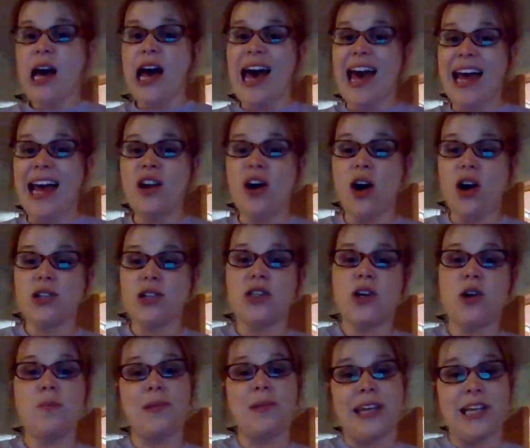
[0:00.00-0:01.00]
And
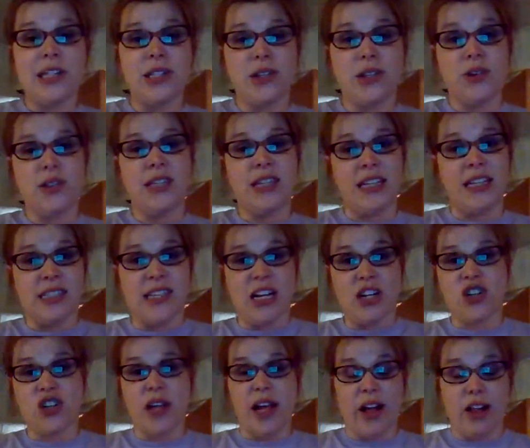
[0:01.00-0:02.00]
also, please use the
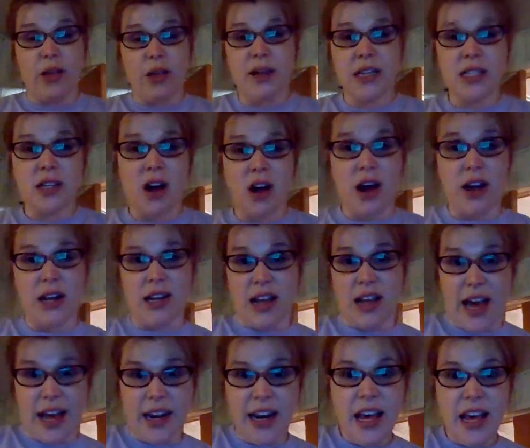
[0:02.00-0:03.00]
essential elements
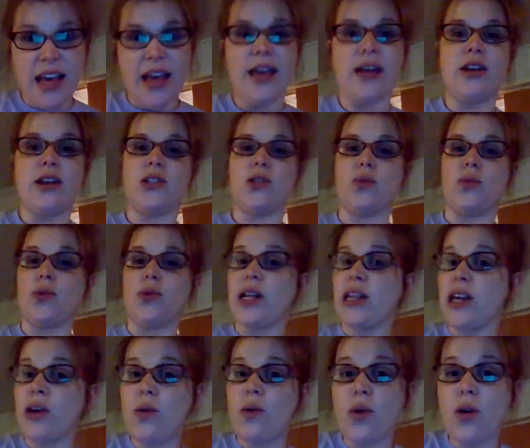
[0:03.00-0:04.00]
online. It is
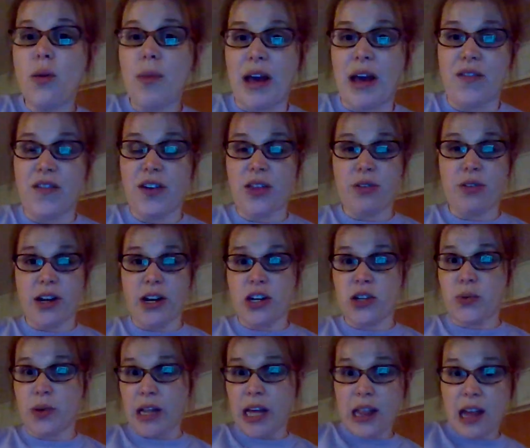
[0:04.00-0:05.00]
really cool. My 5th graders
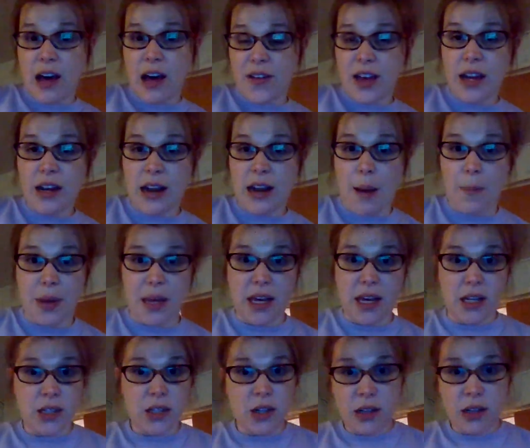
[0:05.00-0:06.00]
really love it, not
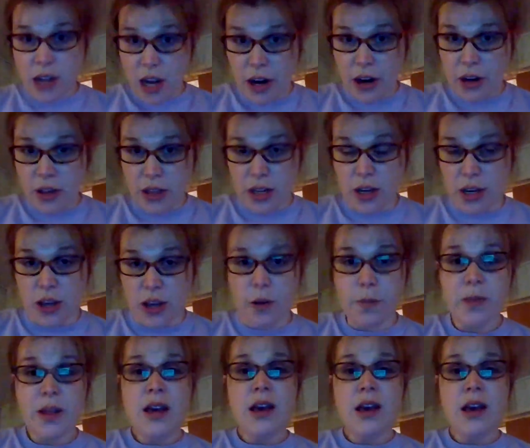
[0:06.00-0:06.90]
because they're younger than you,